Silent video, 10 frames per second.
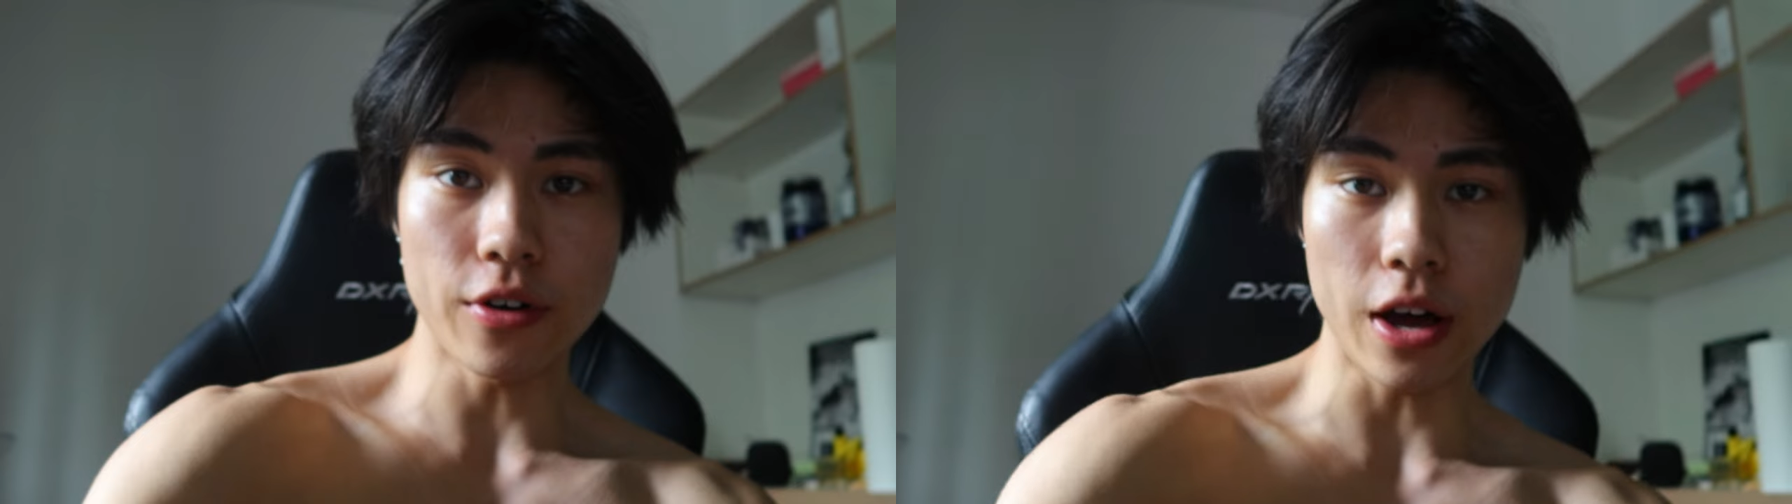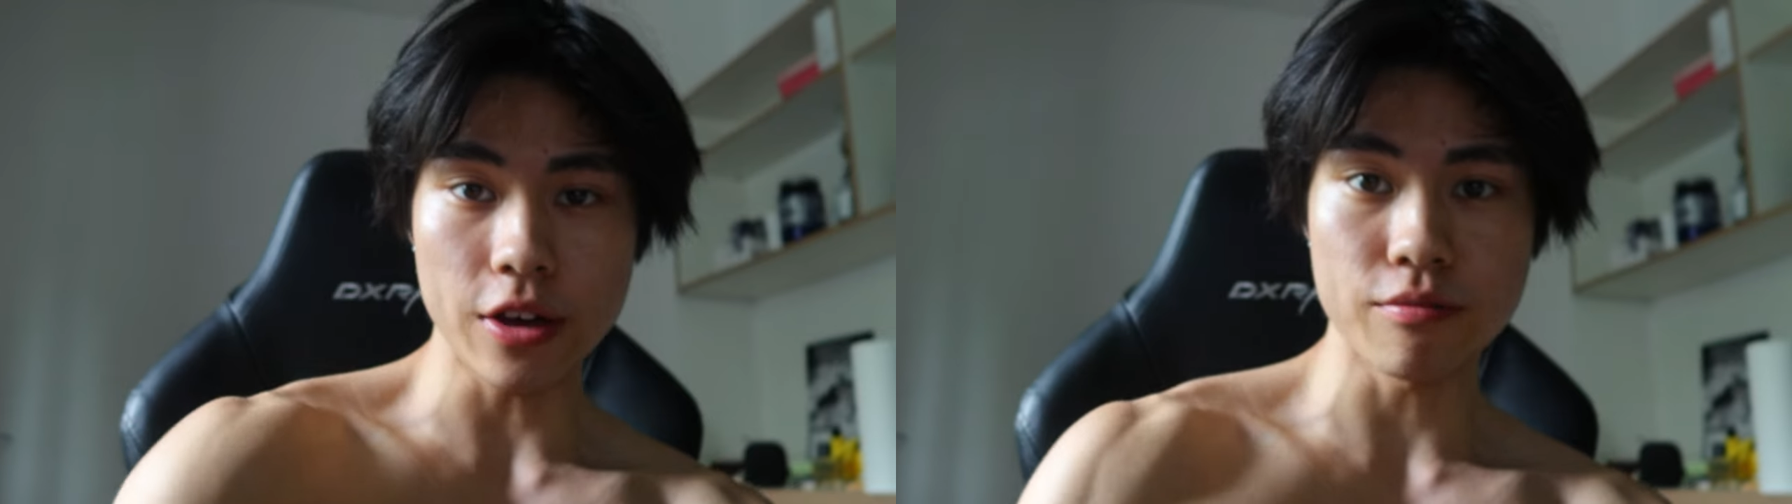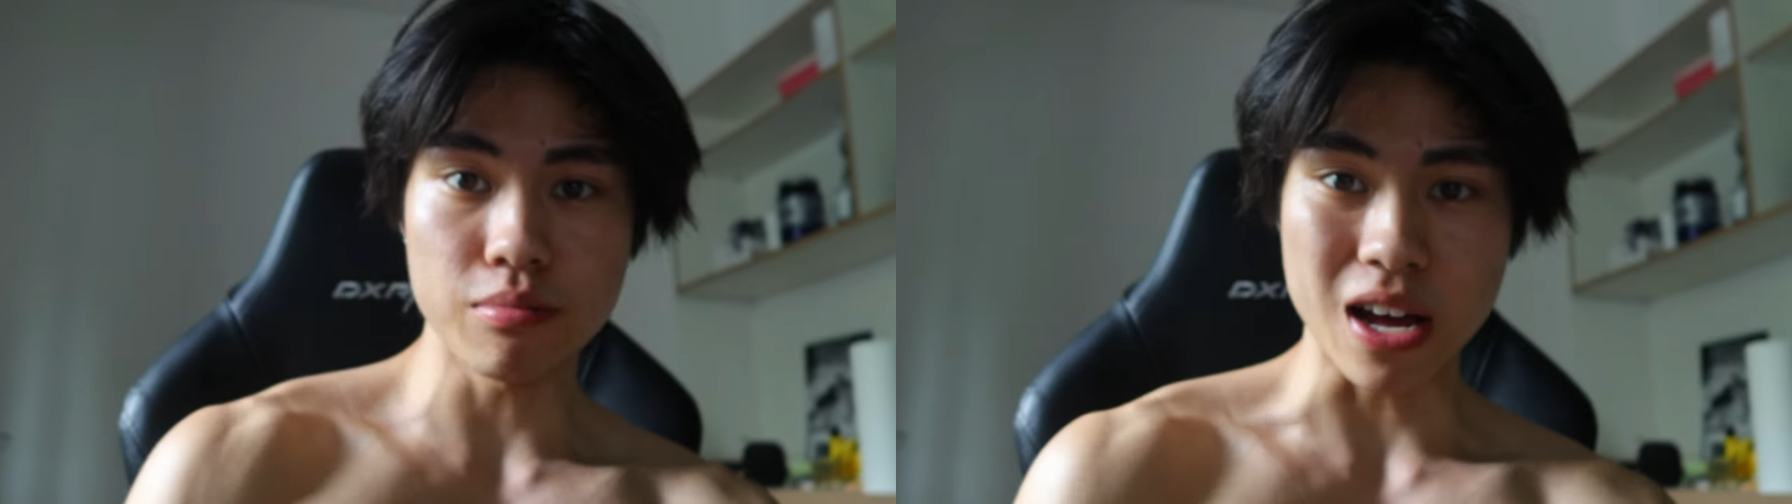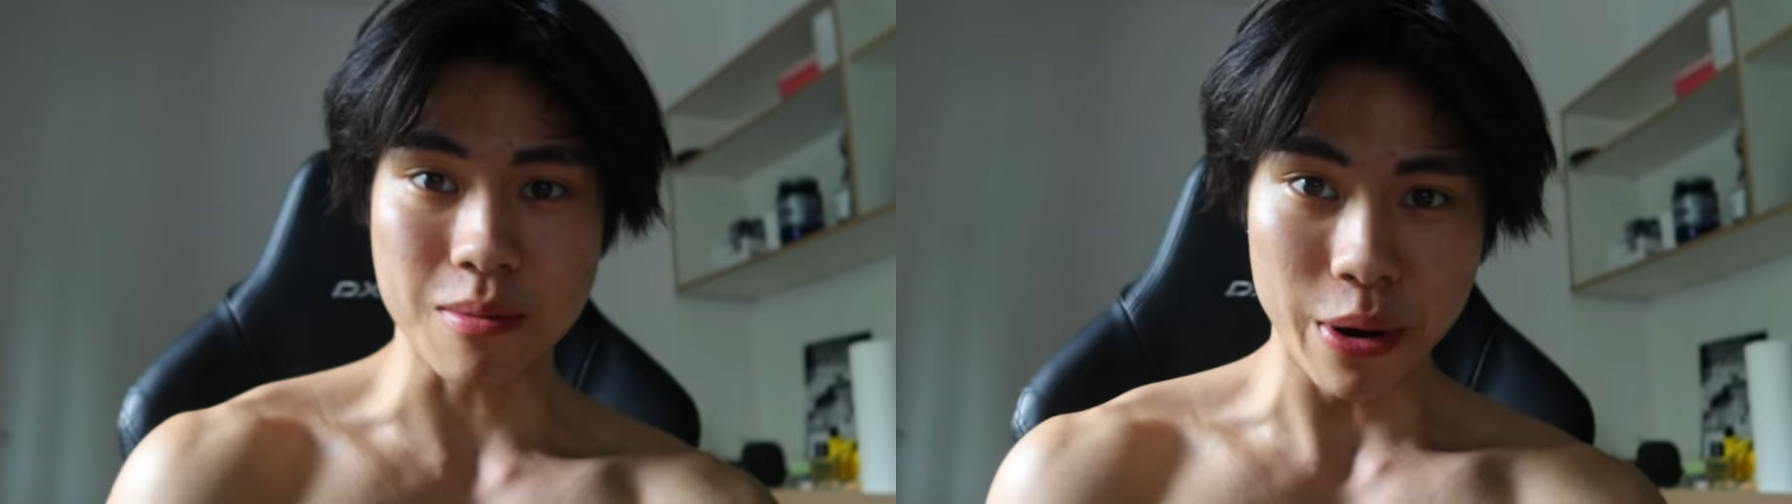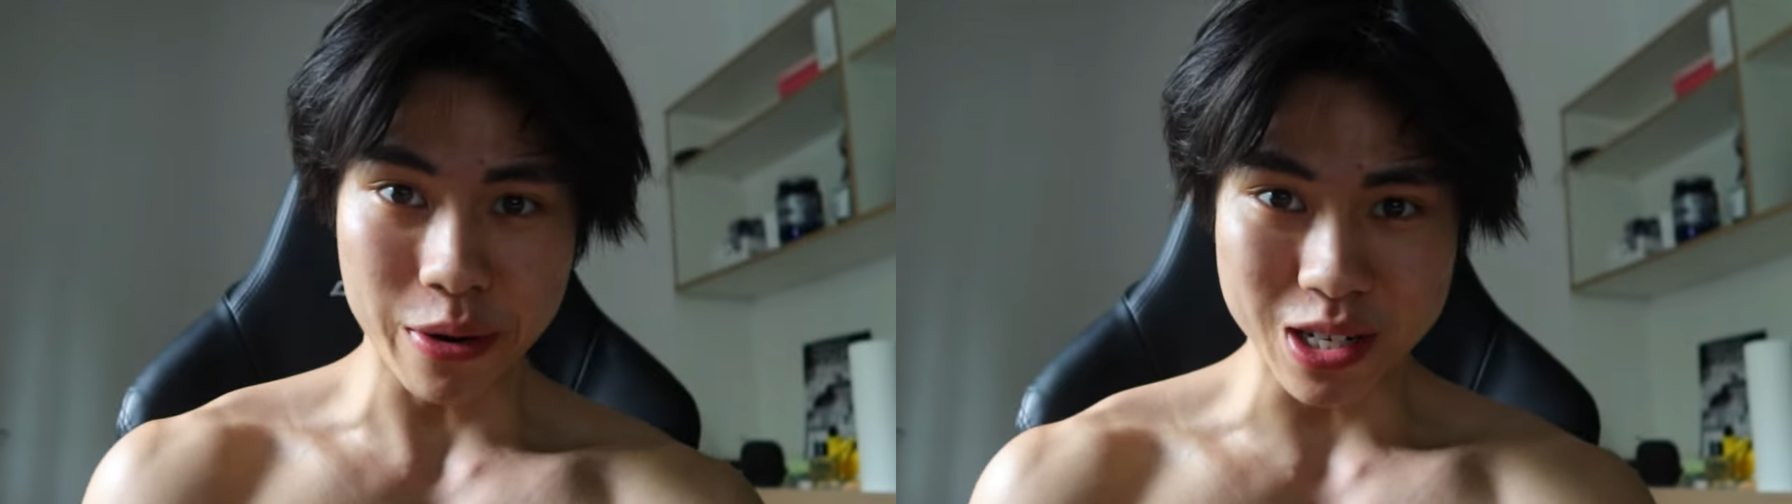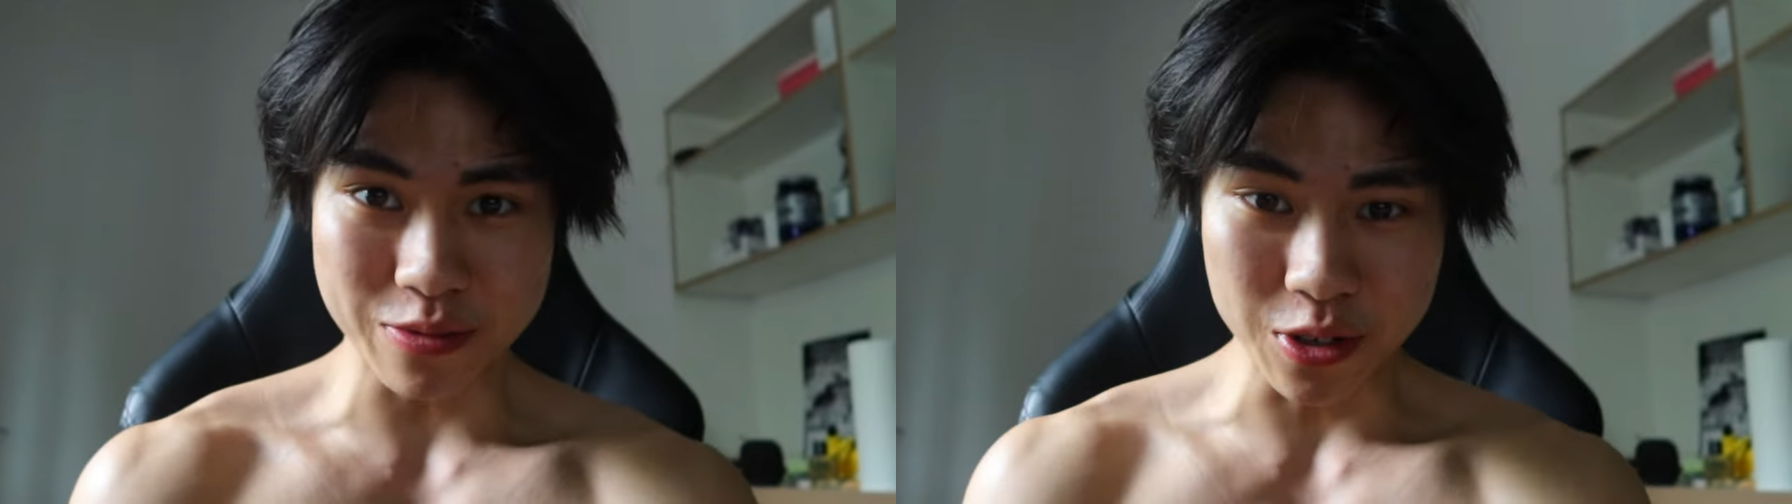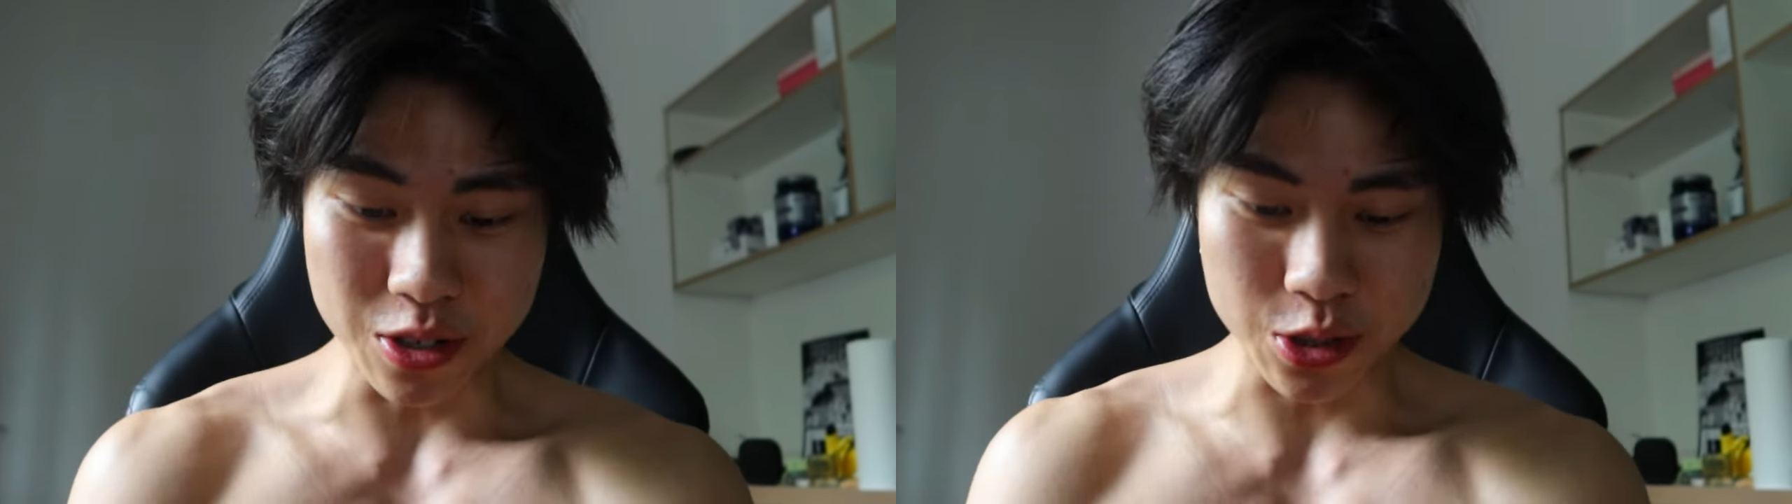five blackberries for